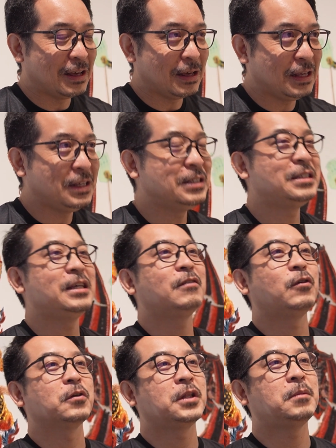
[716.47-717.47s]
easier
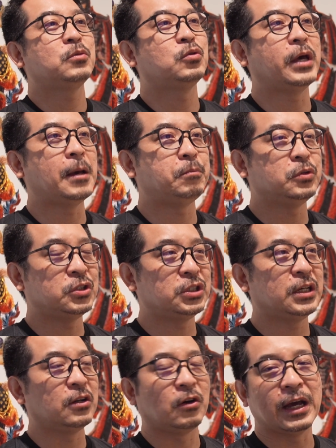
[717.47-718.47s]
for them to
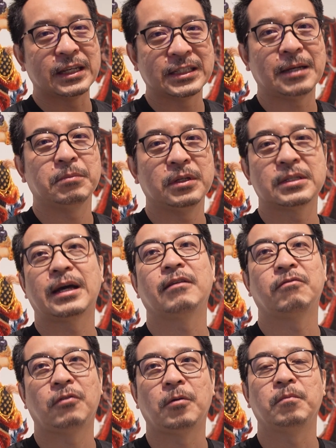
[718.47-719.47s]
appreciate or accept this art
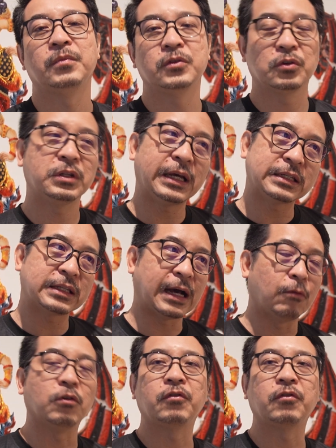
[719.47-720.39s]
form. So that's our